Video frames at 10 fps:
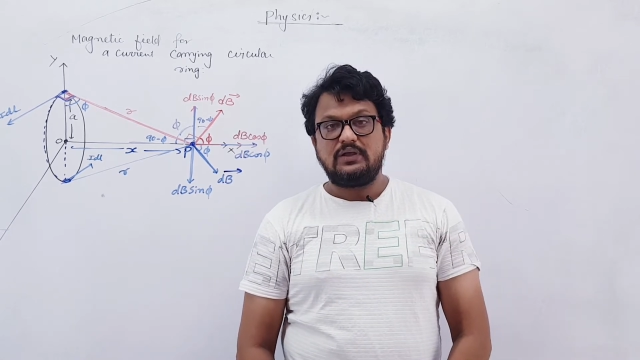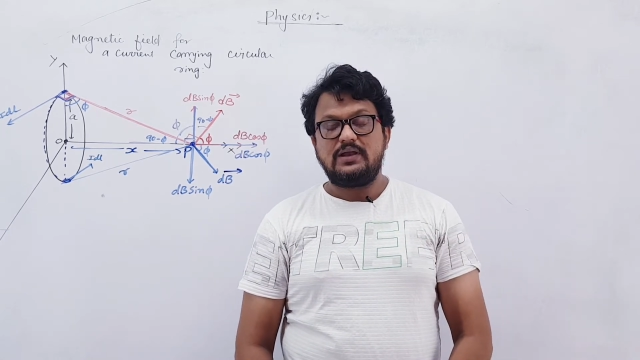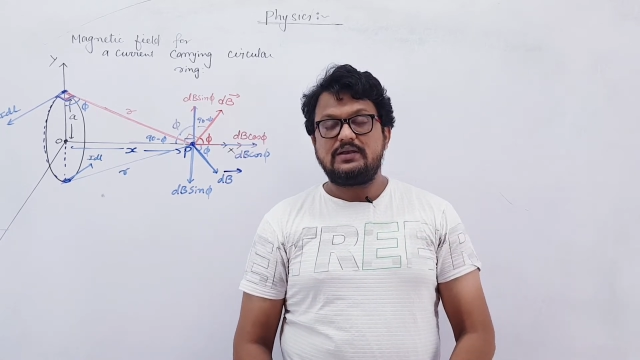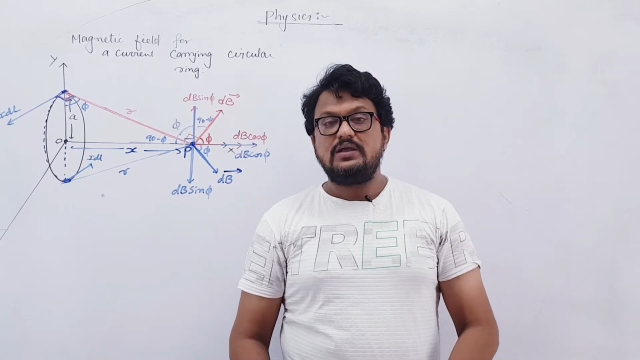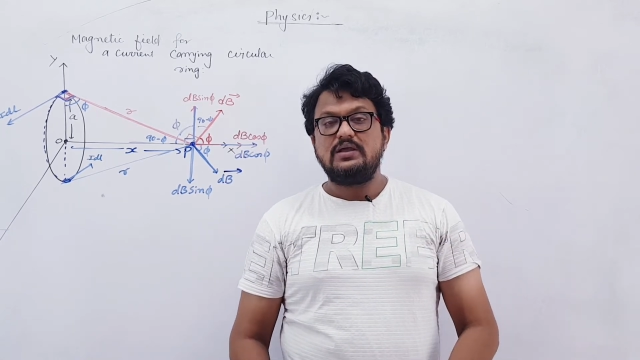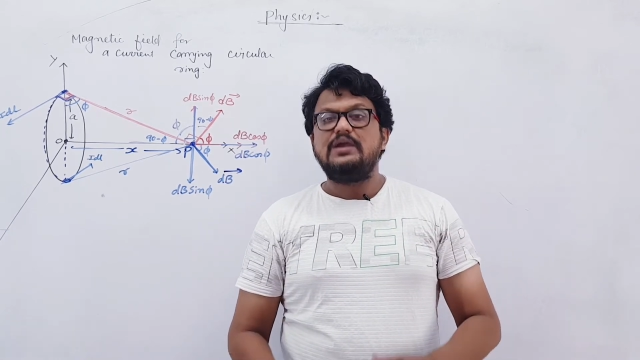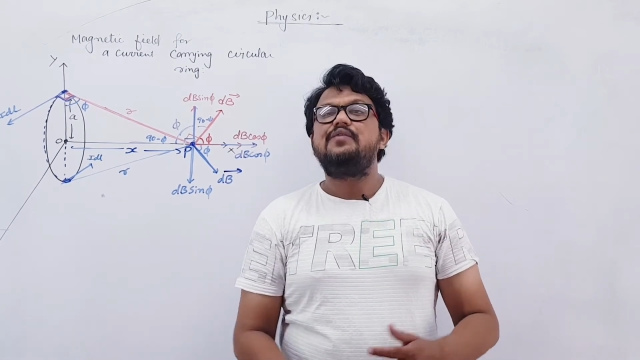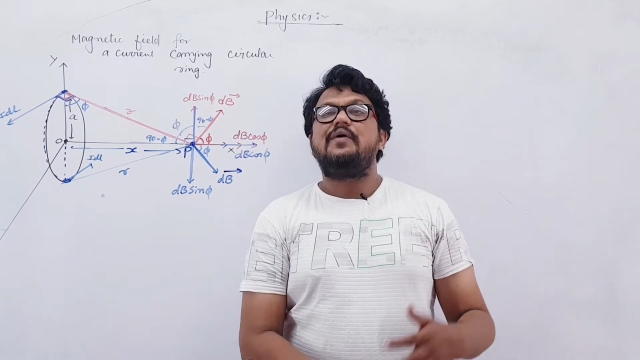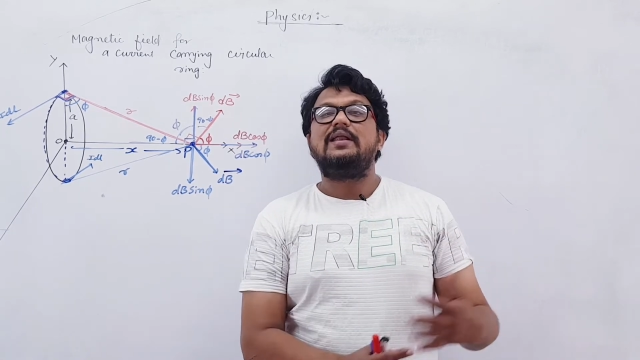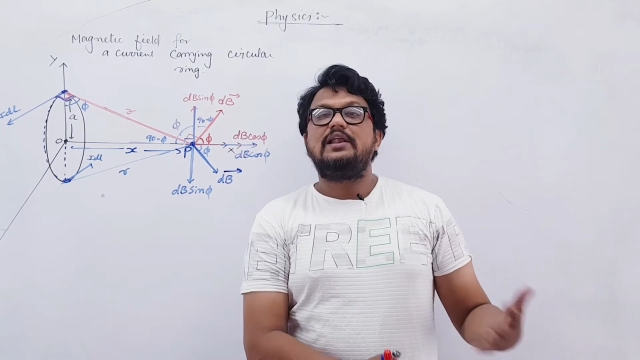Right,
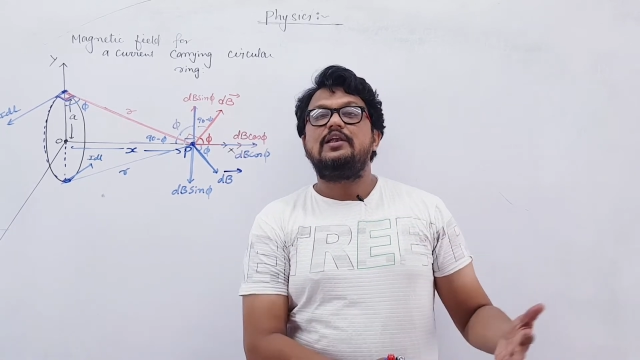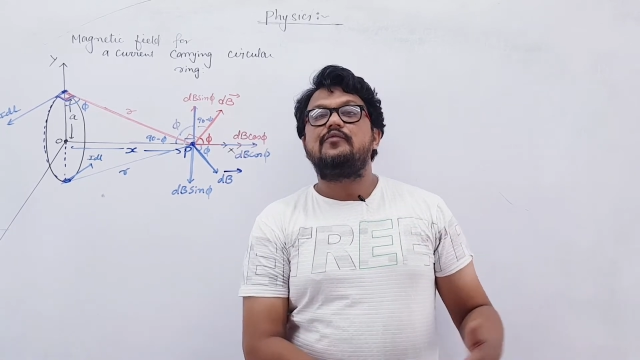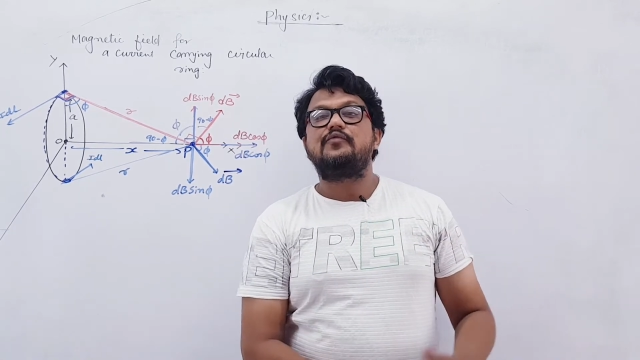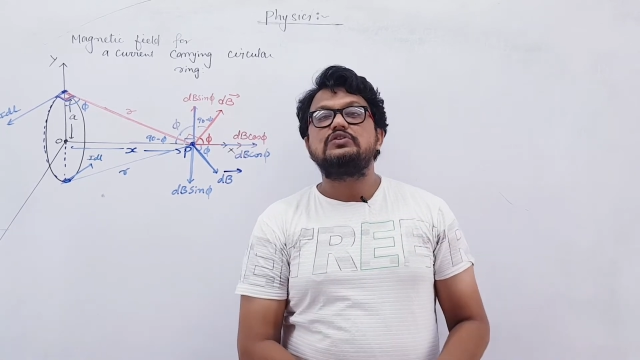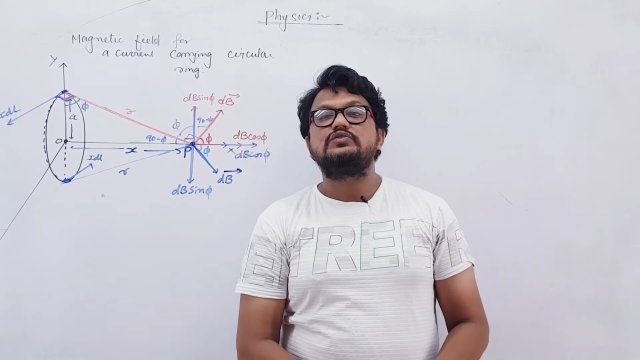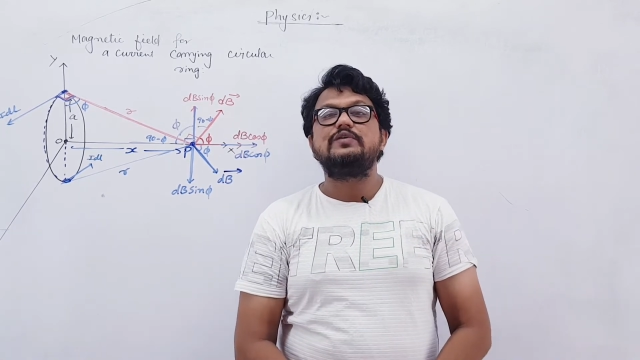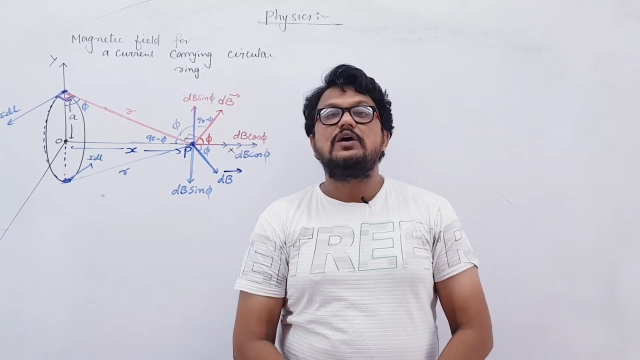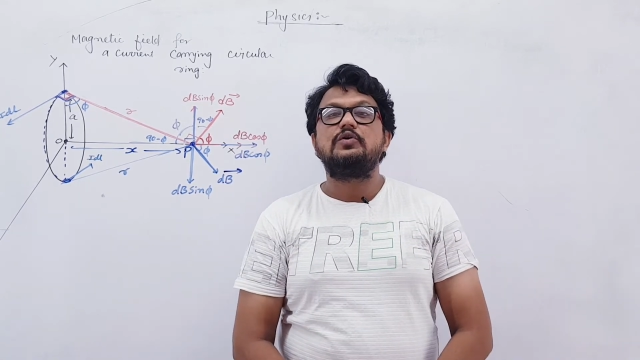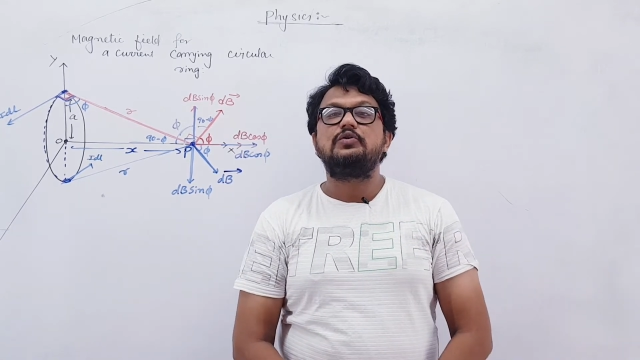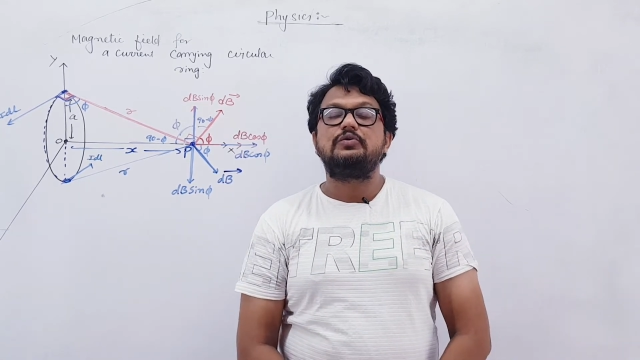infinite length of course we are
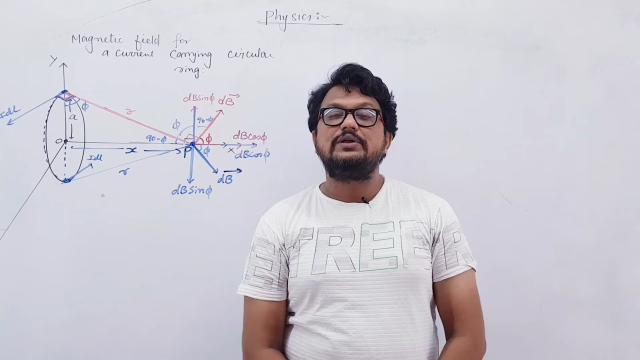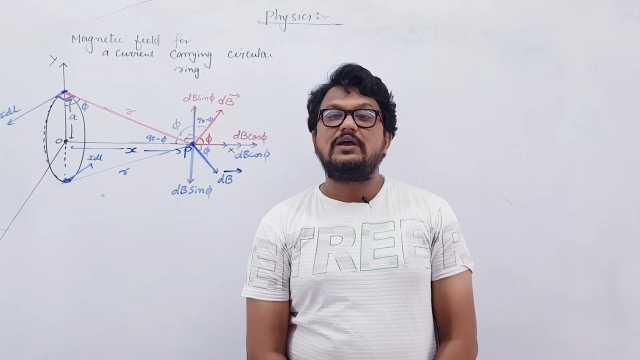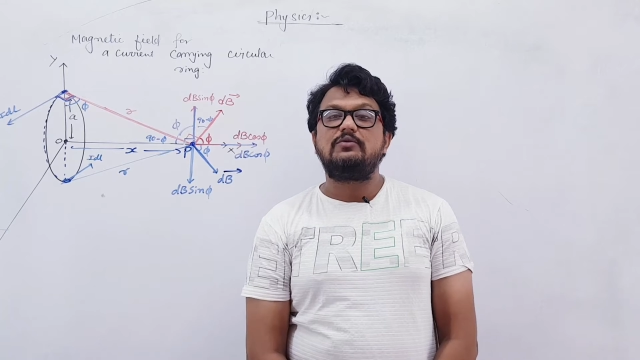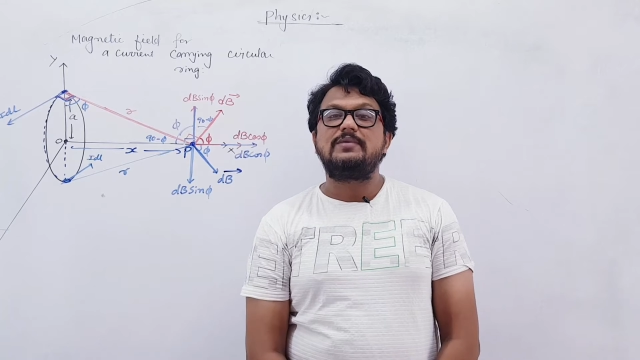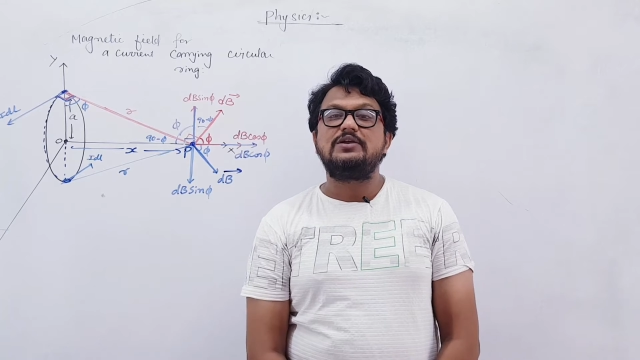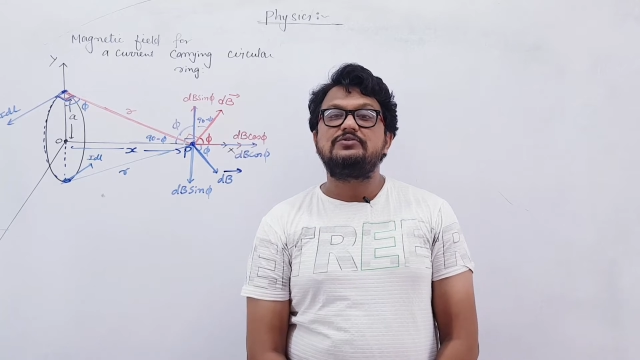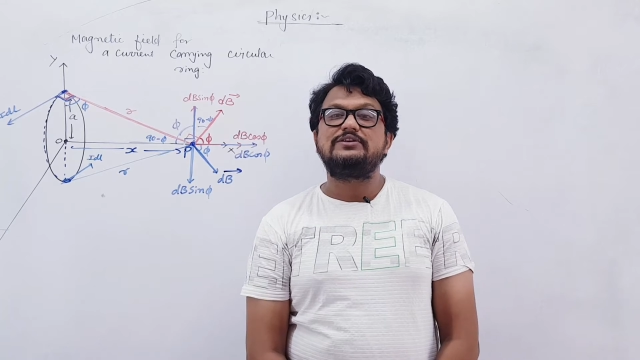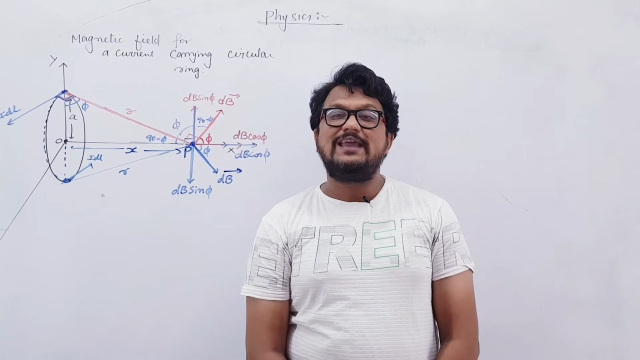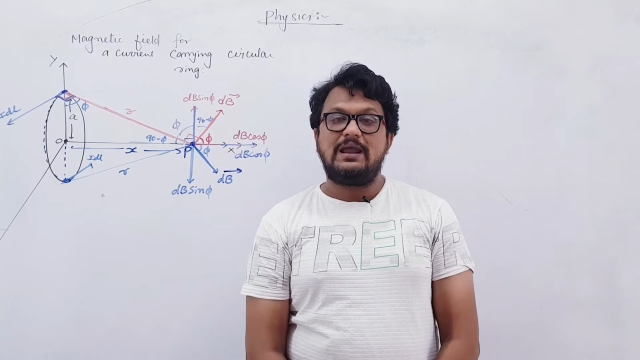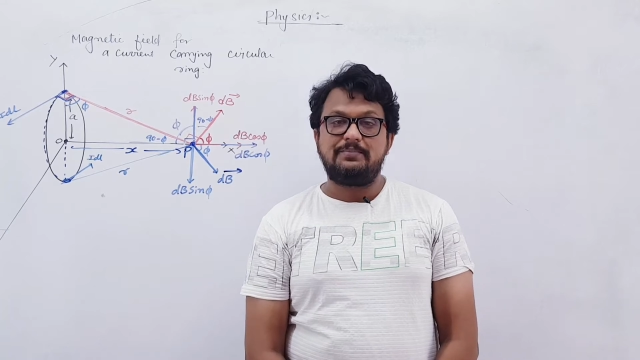going to derive by
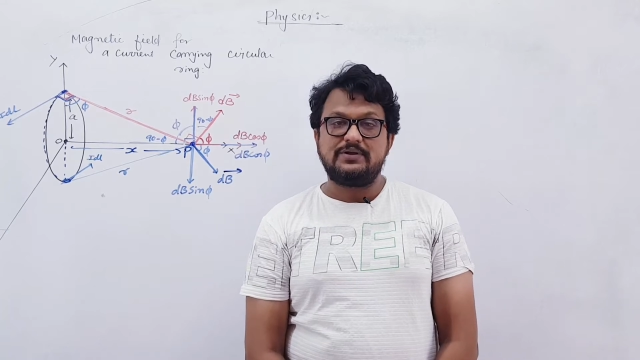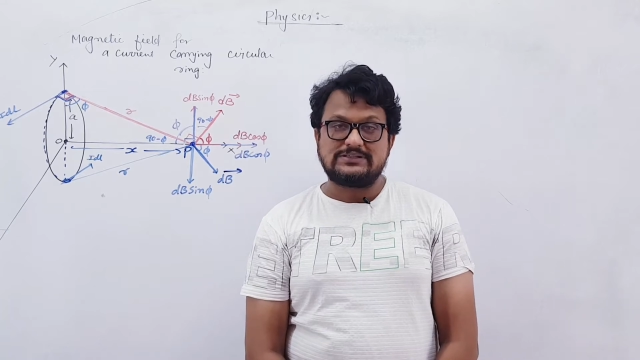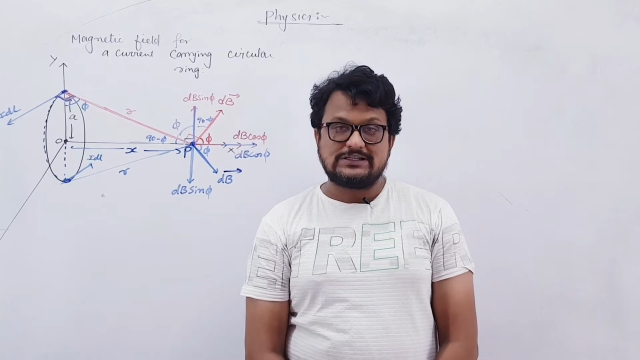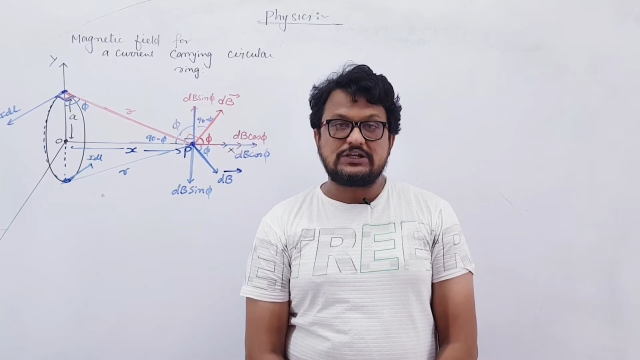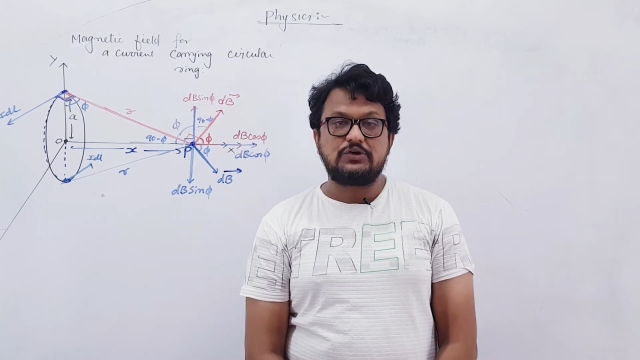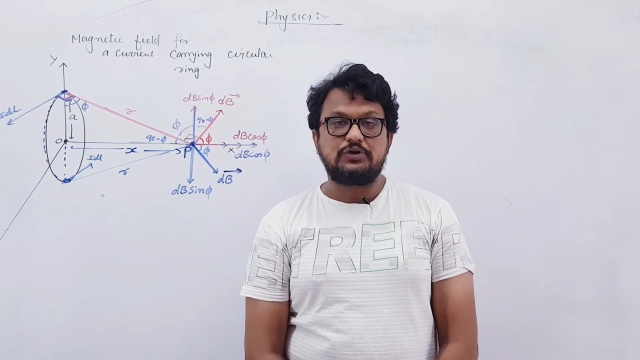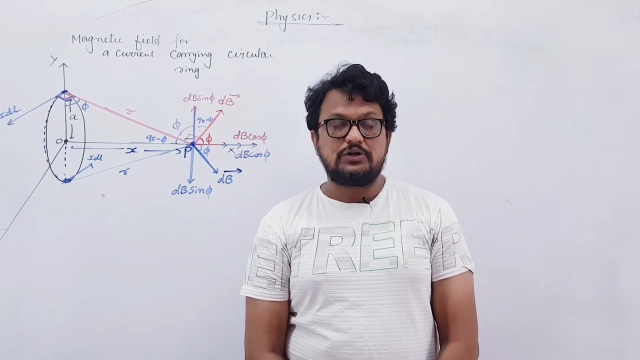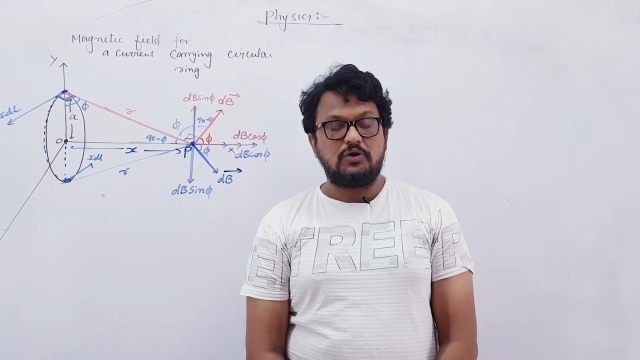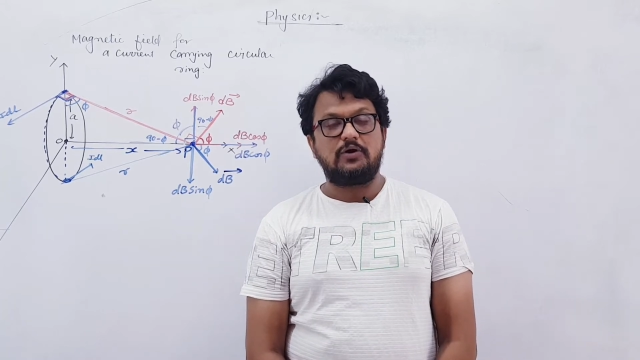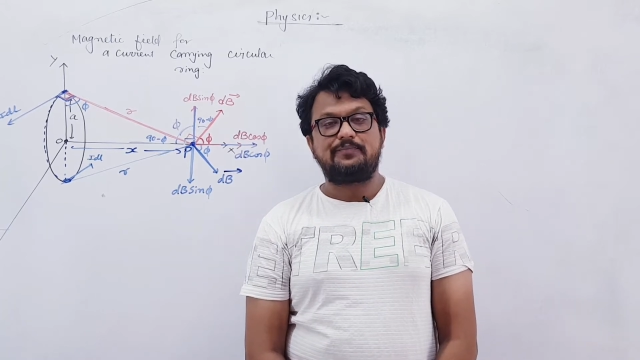using Ampere's circular
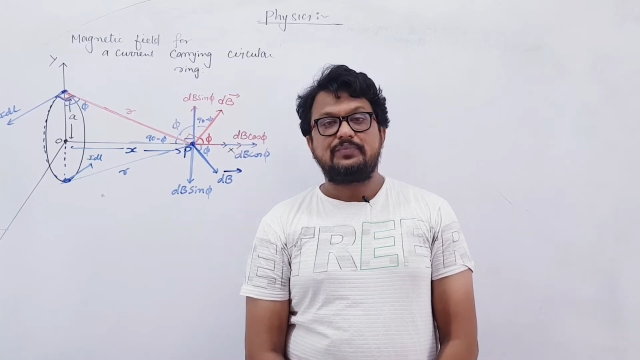law.